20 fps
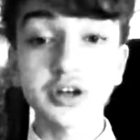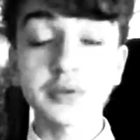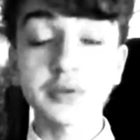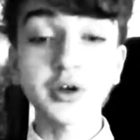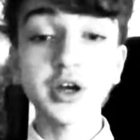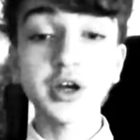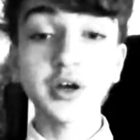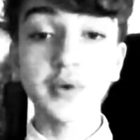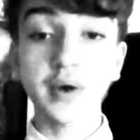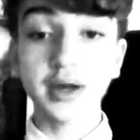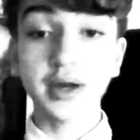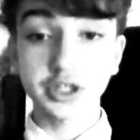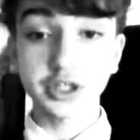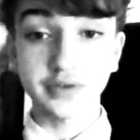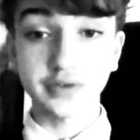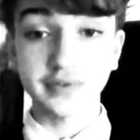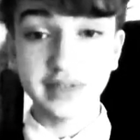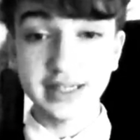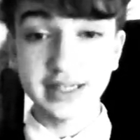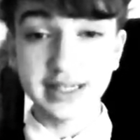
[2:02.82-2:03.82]
ago. I'm not quite
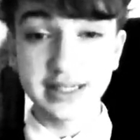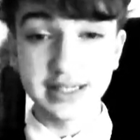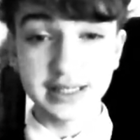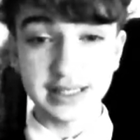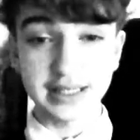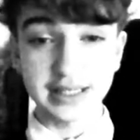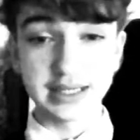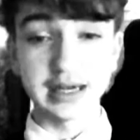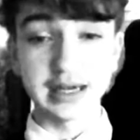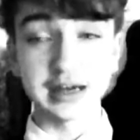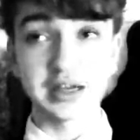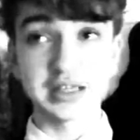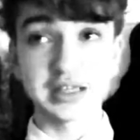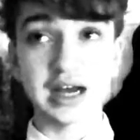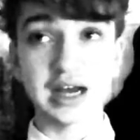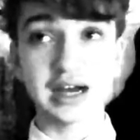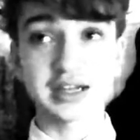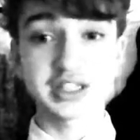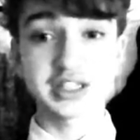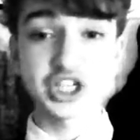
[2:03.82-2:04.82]
sure of the
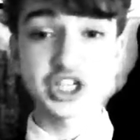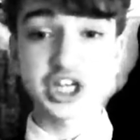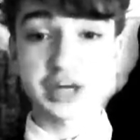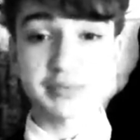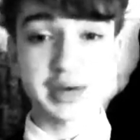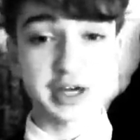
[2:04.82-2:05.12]
exact year